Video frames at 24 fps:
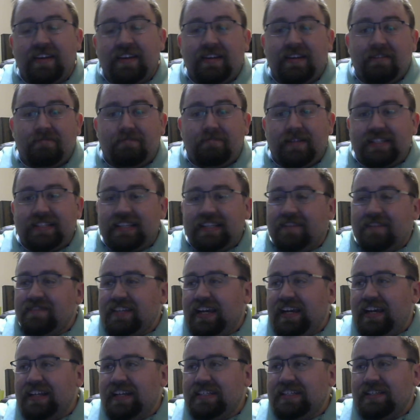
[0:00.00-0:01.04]
But
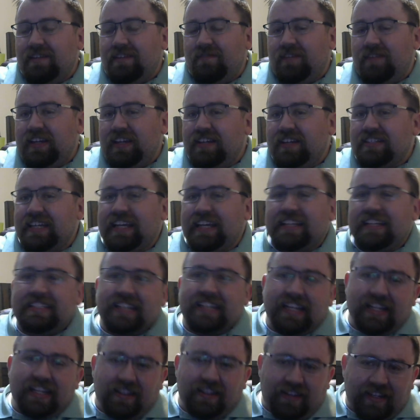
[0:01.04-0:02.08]
sometimes, when you take a
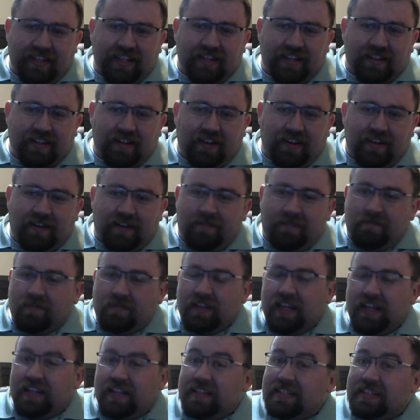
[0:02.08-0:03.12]
second look at a card
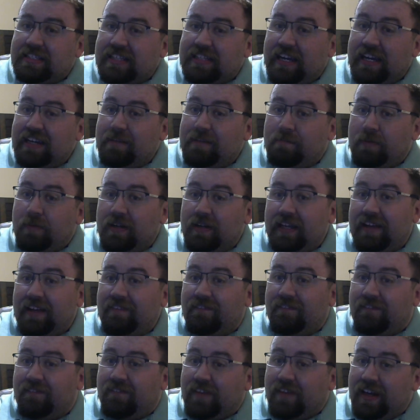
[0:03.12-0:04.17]
and decide to put
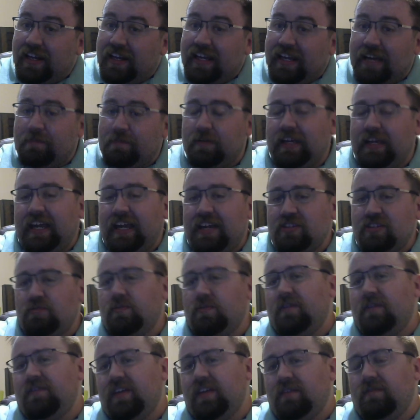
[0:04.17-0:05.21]
a fun application
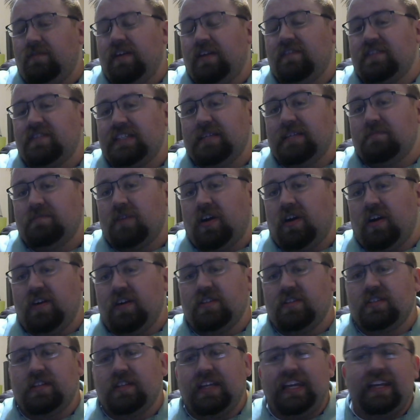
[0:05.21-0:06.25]
with it, with some
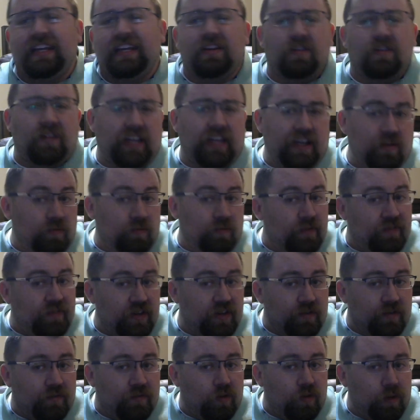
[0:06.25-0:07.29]
cards either legal
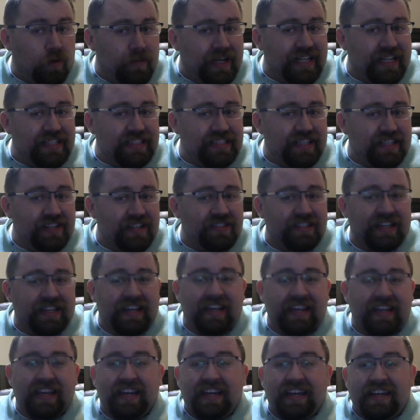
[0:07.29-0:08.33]
within your format and such,
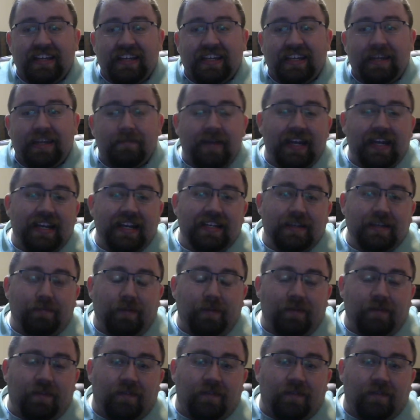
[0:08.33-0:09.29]
you might end up with a